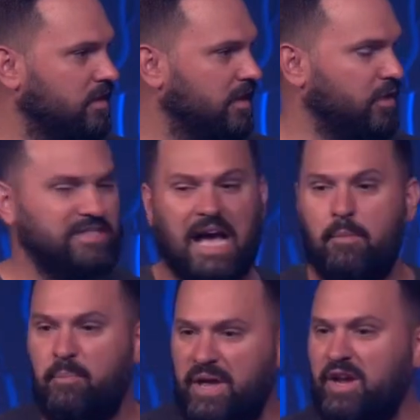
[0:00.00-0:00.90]
You know, he's
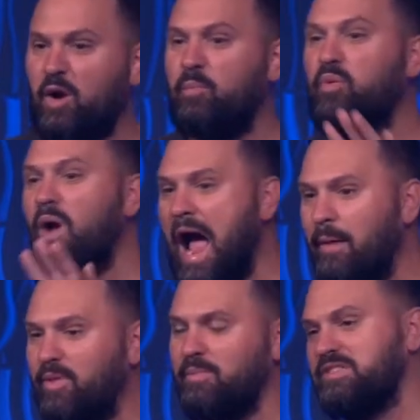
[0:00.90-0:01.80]
got bigger
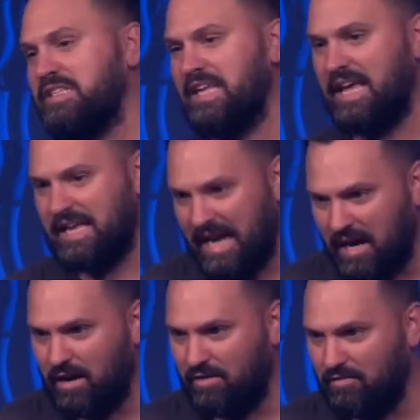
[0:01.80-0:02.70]
problems to take
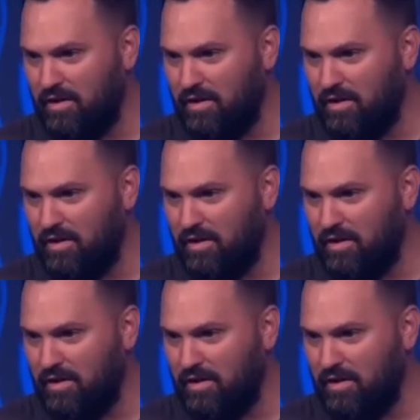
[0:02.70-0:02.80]
care of.